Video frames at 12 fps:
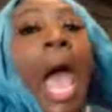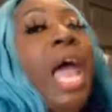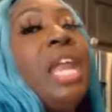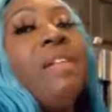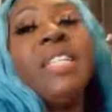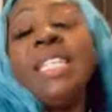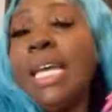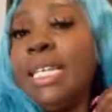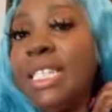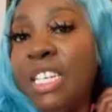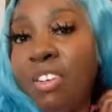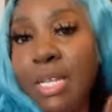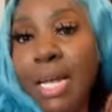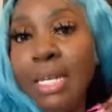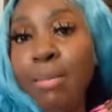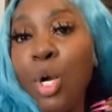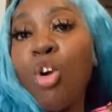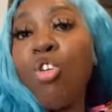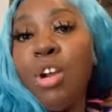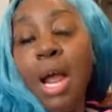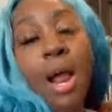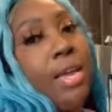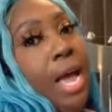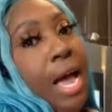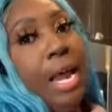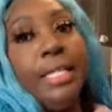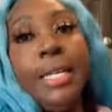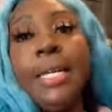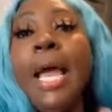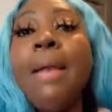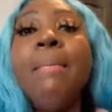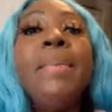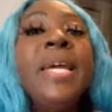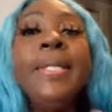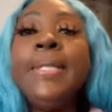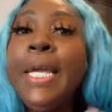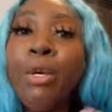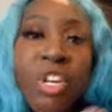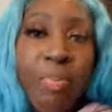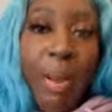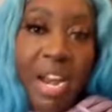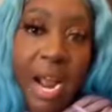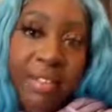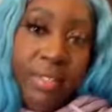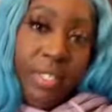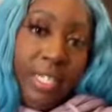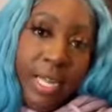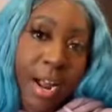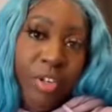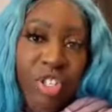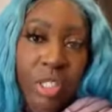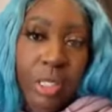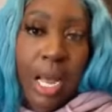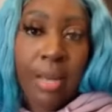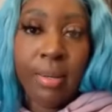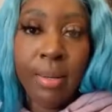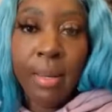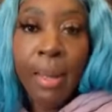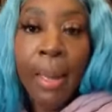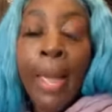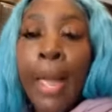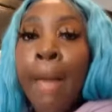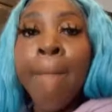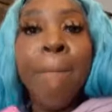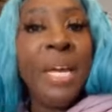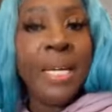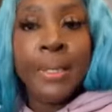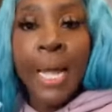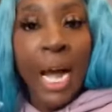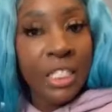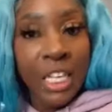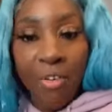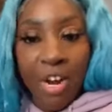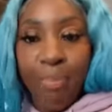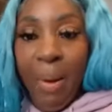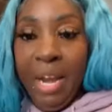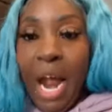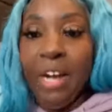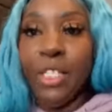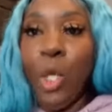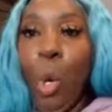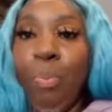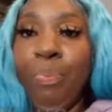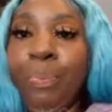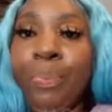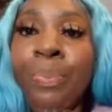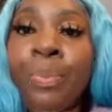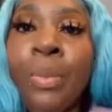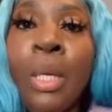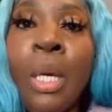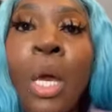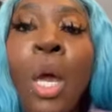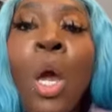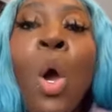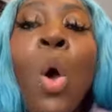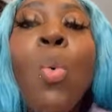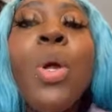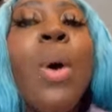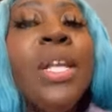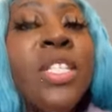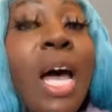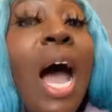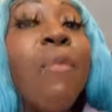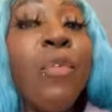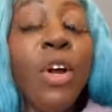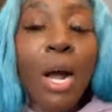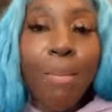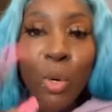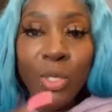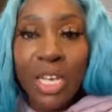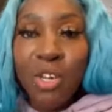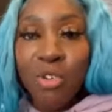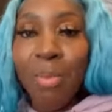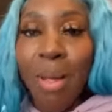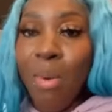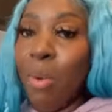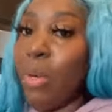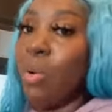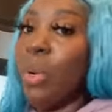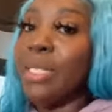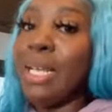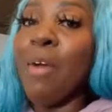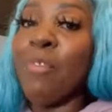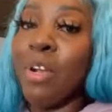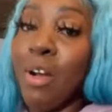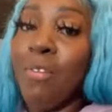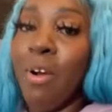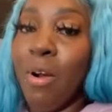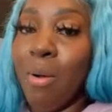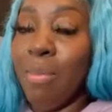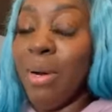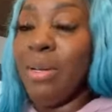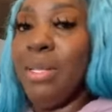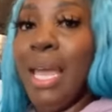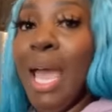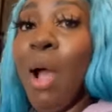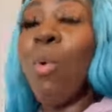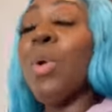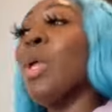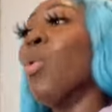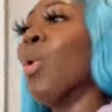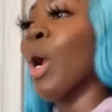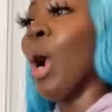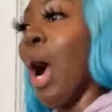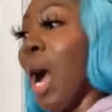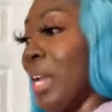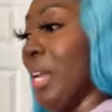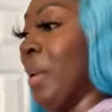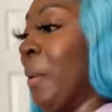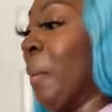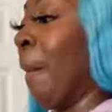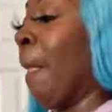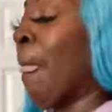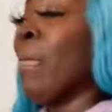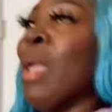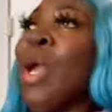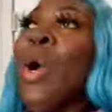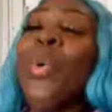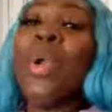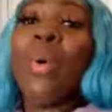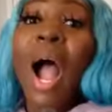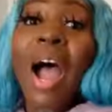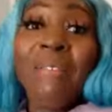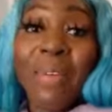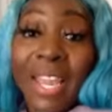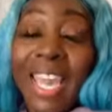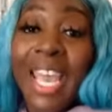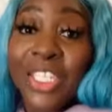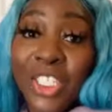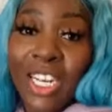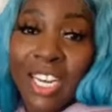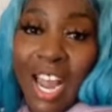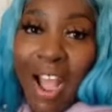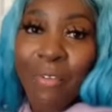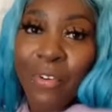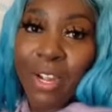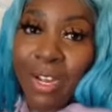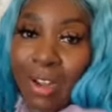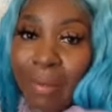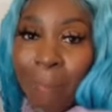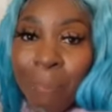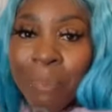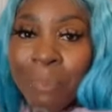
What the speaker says: I never take it serious until I go around her yard and see the girl big degree on her dresser. Big doctorate on her something. We went to Africa. Most of you remember when we went to Africa for her birthday. And we were on vacation in Africa.